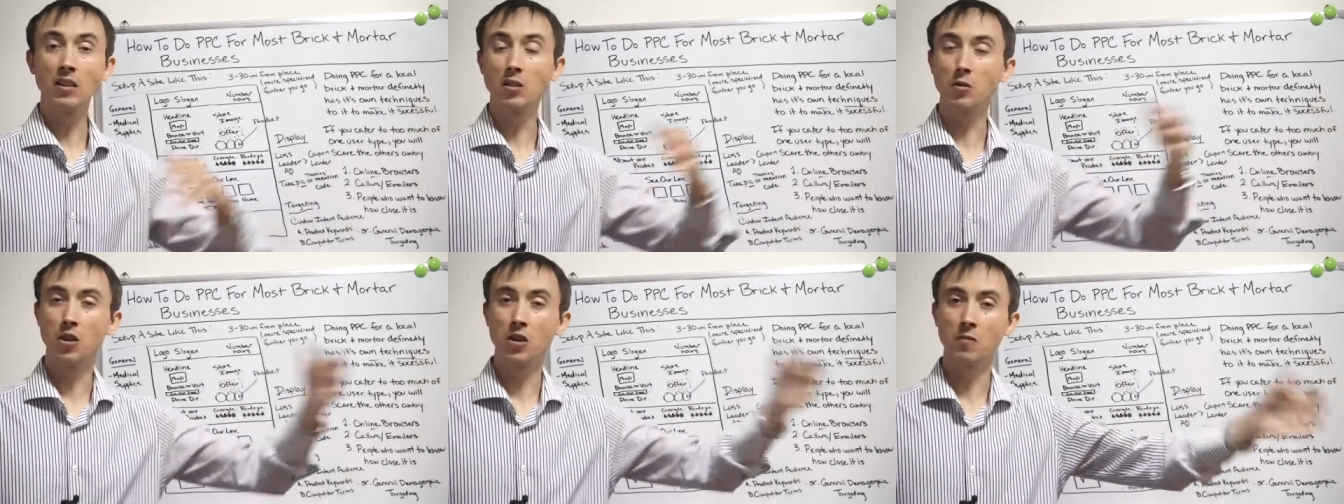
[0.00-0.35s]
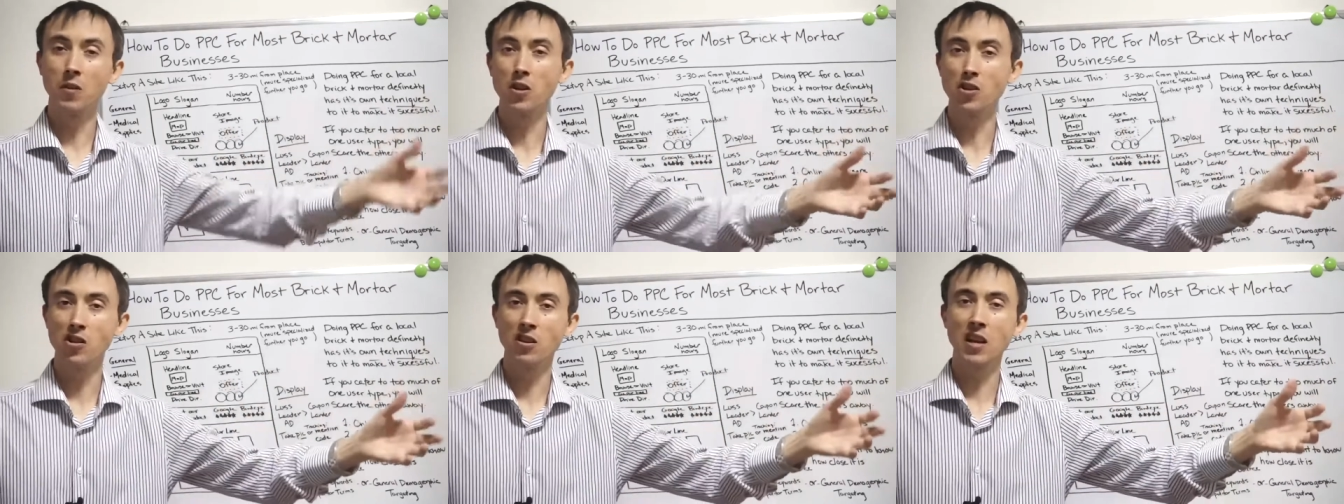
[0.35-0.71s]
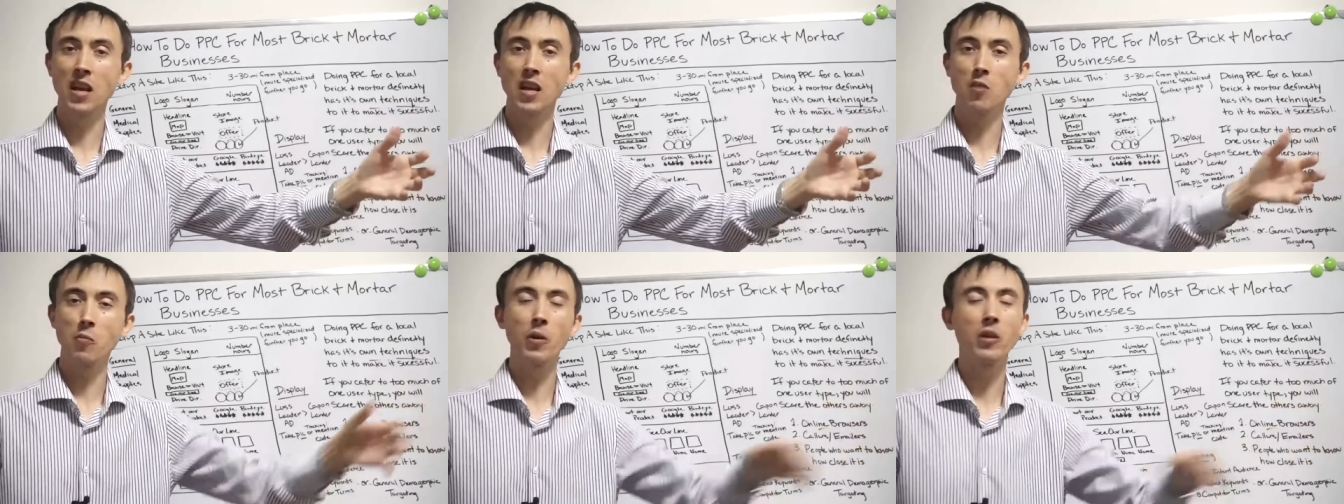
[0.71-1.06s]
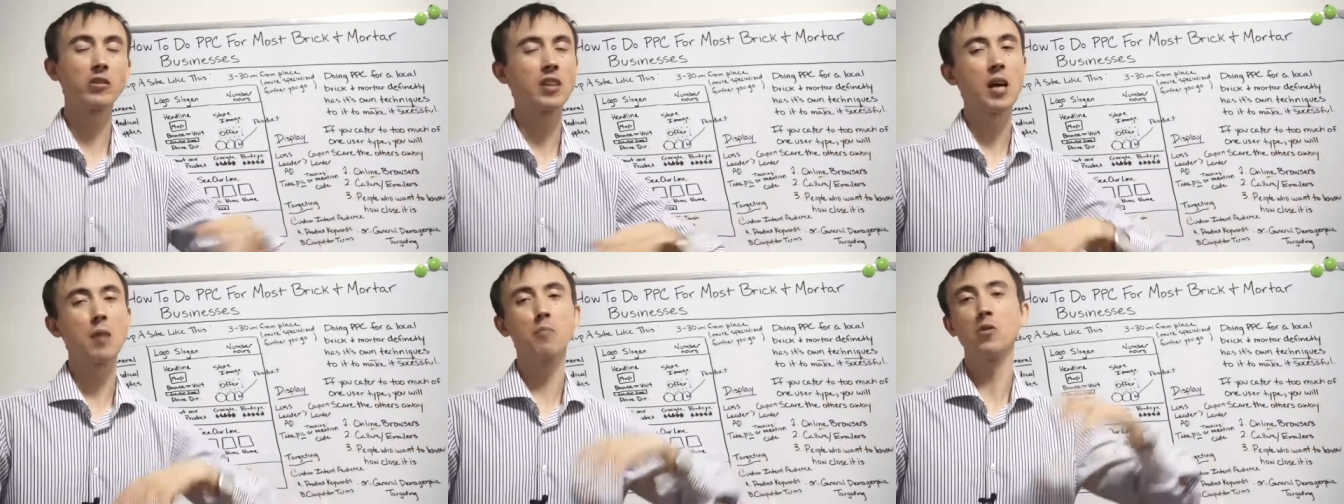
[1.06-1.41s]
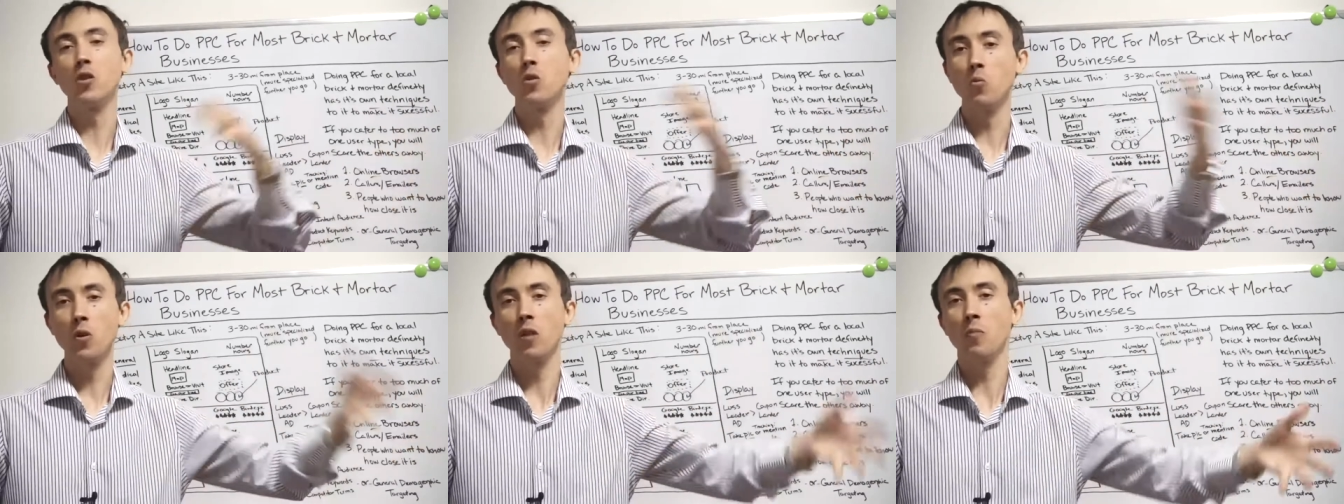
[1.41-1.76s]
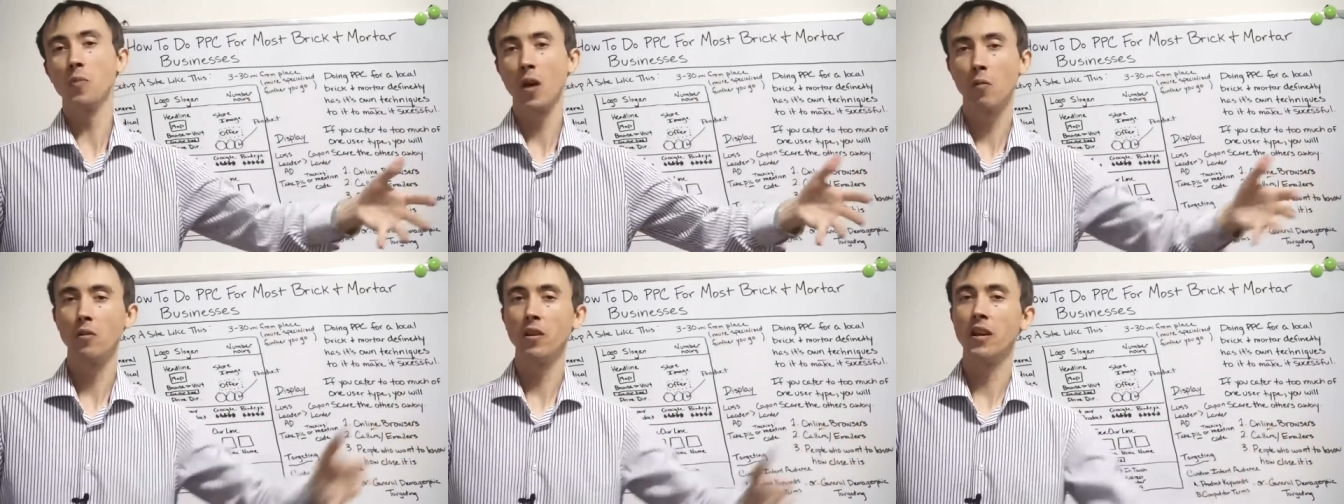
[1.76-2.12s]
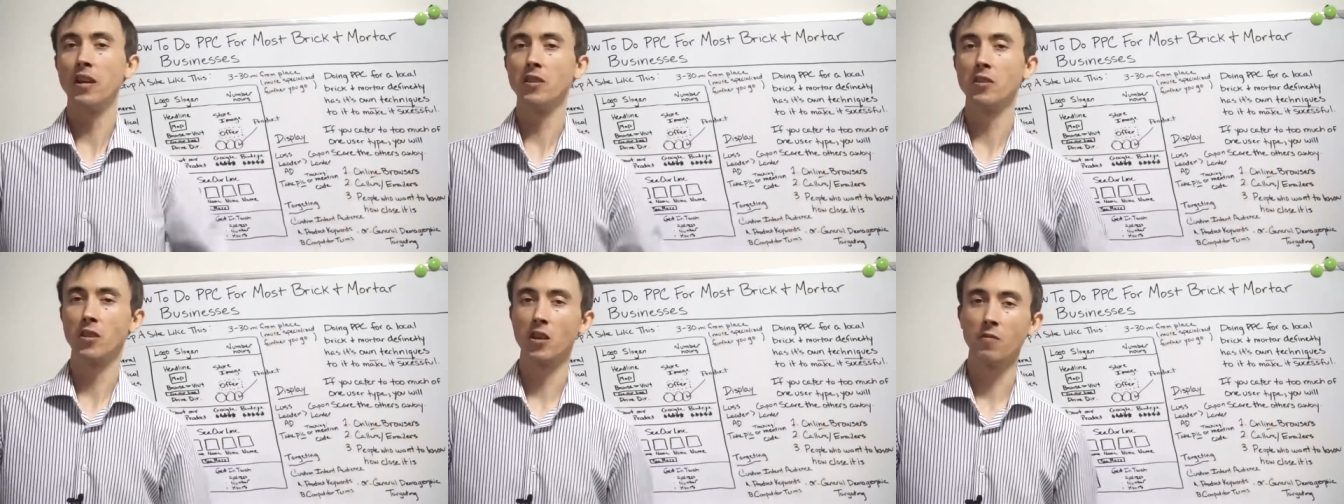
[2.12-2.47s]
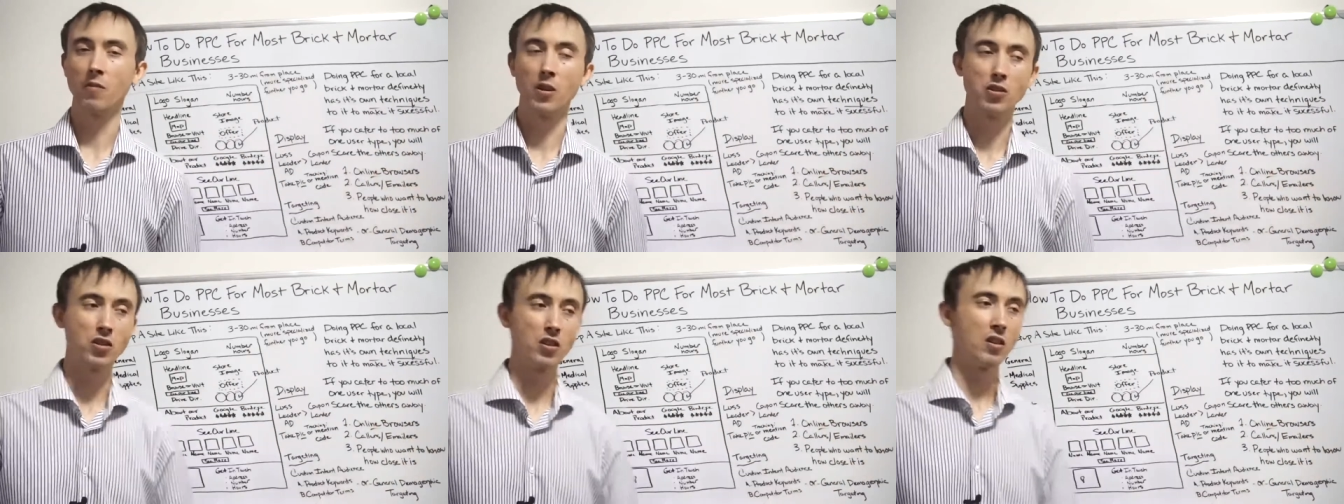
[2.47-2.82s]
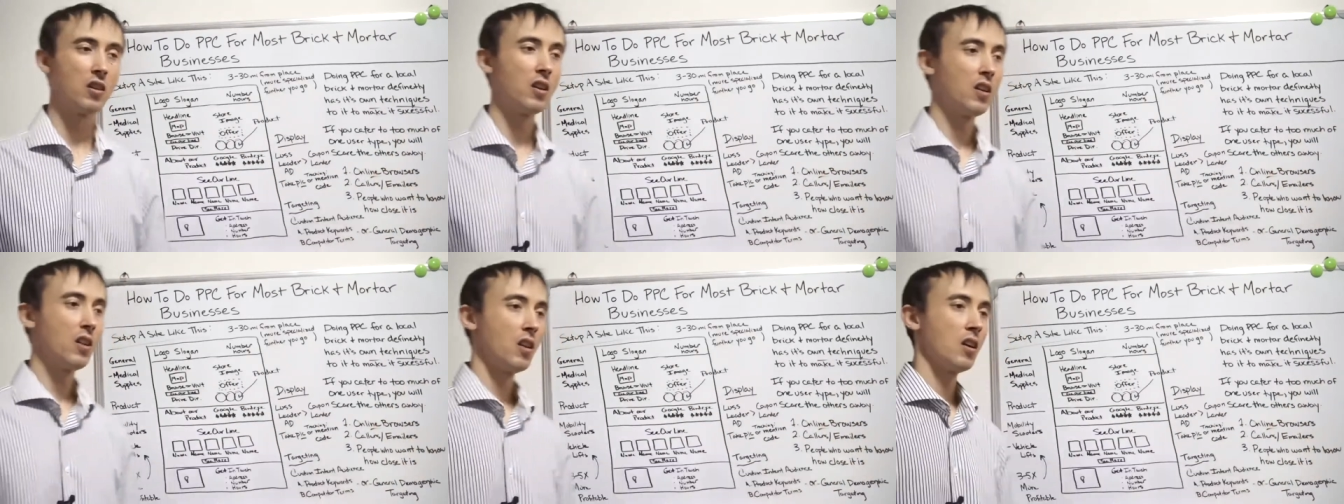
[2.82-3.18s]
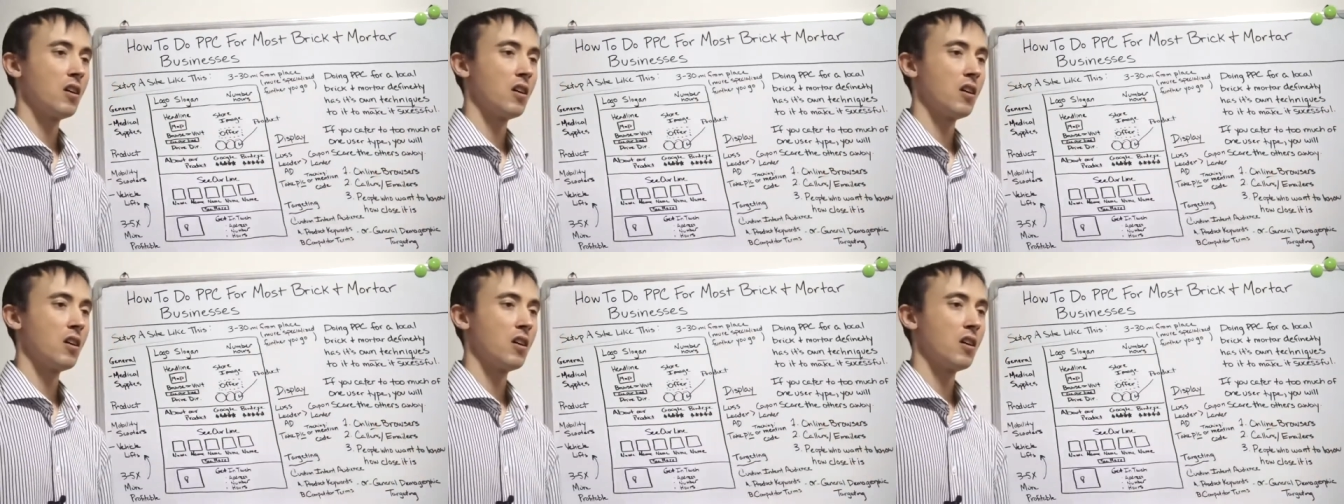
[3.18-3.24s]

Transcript: get some conversion data built up, you will be able to hit your conversion